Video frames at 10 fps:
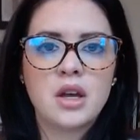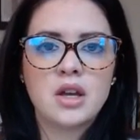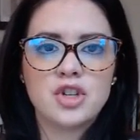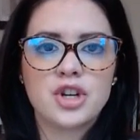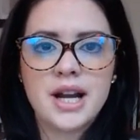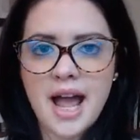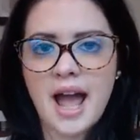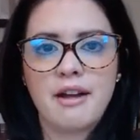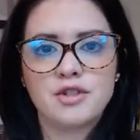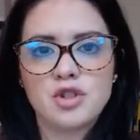you're going to
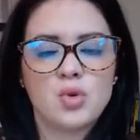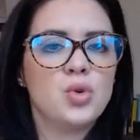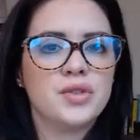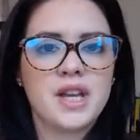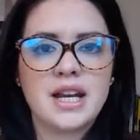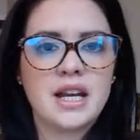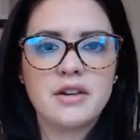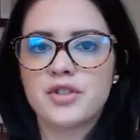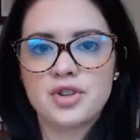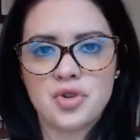have tools and an
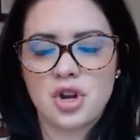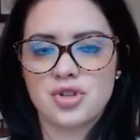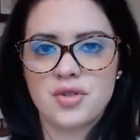infrastructure